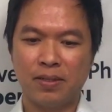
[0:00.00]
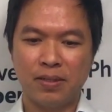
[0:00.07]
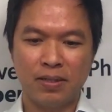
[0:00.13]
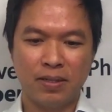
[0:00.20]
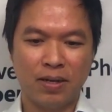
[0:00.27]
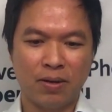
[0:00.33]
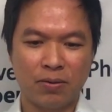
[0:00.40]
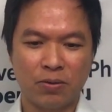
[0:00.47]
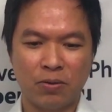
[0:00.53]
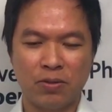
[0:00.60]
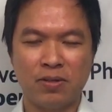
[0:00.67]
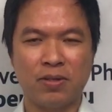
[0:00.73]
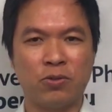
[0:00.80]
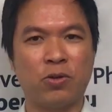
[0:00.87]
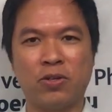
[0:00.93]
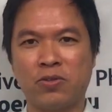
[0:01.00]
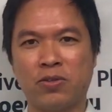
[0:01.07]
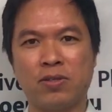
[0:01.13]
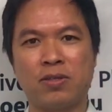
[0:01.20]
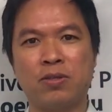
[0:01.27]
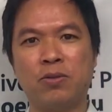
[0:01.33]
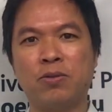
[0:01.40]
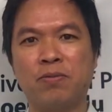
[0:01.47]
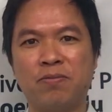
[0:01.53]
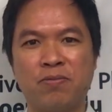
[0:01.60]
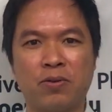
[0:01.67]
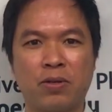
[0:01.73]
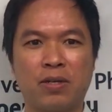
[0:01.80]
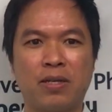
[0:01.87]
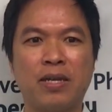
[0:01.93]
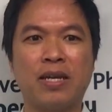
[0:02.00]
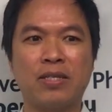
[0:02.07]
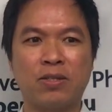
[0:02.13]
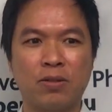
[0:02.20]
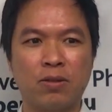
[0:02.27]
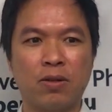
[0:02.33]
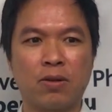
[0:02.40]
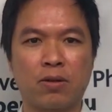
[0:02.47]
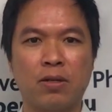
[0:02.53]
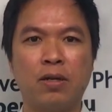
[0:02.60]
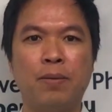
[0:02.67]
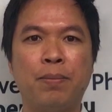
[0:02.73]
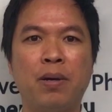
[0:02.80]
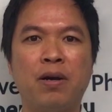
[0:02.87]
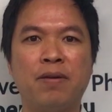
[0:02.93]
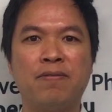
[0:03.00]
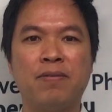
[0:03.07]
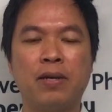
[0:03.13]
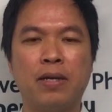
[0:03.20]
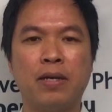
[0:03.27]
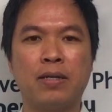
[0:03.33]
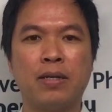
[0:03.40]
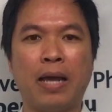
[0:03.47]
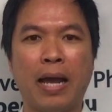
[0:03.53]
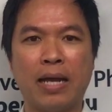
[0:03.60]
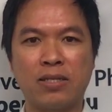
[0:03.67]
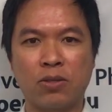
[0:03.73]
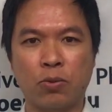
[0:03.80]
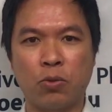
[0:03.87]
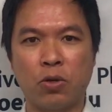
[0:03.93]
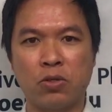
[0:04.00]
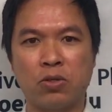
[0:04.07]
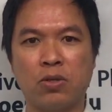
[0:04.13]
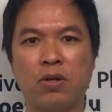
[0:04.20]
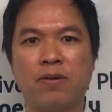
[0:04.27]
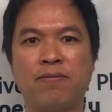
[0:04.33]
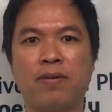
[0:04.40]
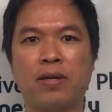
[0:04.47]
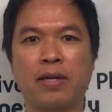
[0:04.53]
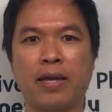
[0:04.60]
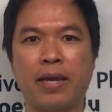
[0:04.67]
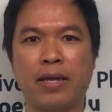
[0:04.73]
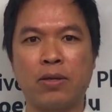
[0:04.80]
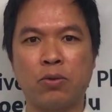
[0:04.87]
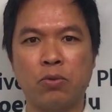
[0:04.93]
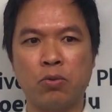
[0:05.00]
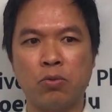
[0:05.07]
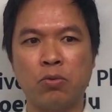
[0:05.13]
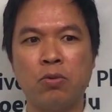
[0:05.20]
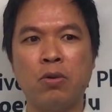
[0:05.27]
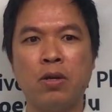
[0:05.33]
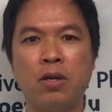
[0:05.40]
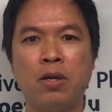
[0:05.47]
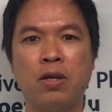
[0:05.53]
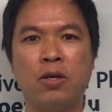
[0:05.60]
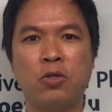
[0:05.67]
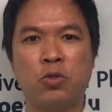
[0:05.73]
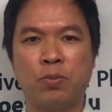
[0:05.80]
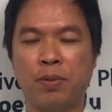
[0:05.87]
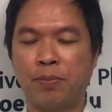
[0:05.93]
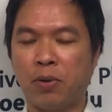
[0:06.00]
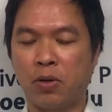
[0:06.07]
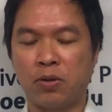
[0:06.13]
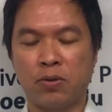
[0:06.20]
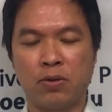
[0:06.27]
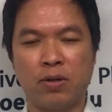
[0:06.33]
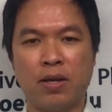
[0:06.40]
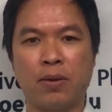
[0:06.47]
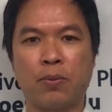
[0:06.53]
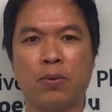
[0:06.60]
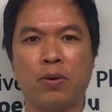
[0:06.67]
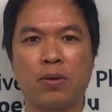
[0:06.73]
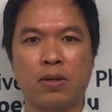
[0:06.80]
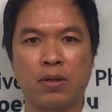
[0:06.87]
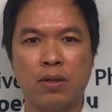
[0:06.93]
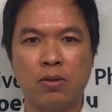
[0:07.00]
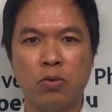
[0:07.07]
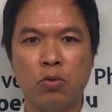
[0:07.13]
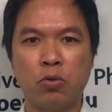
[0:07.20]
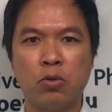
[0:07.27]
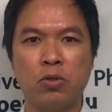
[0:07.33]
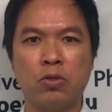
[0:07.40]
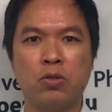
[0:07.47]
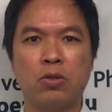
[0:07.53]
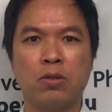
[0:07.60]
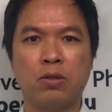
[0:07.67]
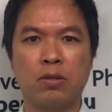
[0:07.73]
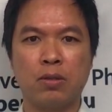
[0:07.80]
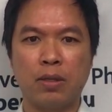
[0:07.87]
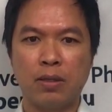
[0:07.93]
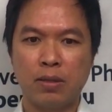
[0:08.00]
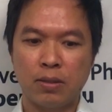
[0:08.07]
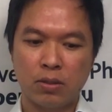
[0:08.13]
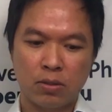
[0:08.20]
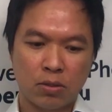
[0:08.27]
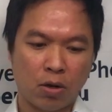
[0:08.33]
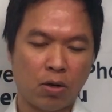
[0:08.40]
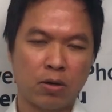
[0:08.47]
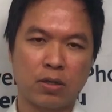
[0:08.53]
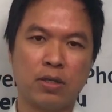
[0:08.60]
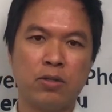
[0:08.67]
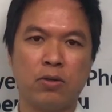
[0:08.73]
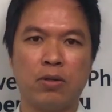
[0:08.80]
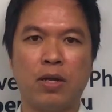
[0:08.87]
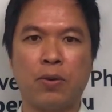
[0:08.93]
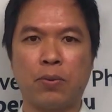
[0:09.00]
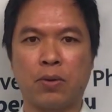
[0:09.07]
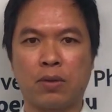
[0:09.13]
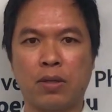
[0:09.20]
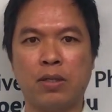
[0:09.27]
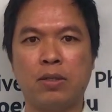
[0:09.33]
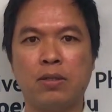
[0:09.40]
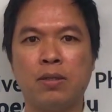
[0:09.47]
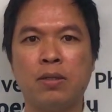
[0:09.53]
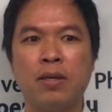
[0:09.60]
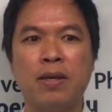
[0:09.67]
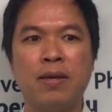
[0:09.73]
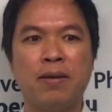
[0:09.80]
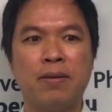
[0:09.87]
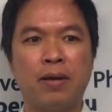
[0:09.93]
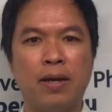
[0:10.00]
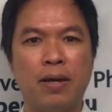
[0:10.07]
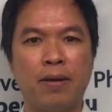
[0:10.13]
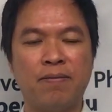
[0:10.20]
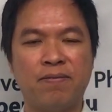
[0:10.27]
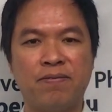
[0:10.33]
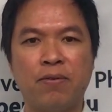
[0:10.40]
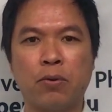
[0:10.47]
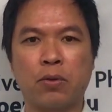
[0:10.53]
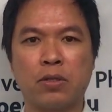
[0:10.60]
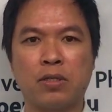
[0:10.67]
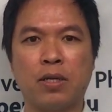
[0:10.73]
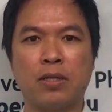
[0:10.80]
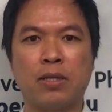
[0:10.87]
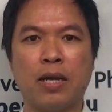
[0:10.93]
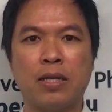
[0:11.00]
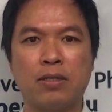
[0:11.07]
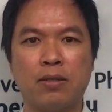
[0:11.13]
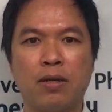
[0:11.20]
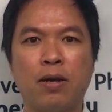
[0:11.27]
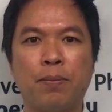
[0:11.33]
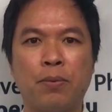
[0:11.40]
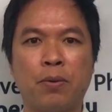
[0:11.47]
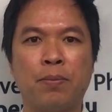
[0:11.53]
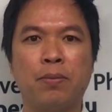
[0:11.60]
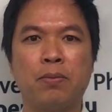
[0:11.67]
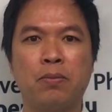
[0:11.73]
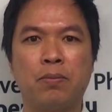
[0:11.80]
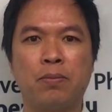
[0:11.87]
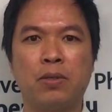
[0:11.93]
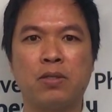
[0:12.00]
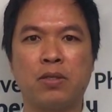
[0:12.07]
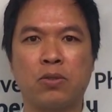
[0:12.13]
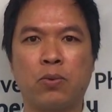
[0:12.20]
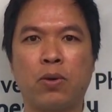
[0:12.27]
you know you're in the trenches you forget to look above and ask the question of like hey who should be part of your network, who you should target in your network, and um, focus on that to help your business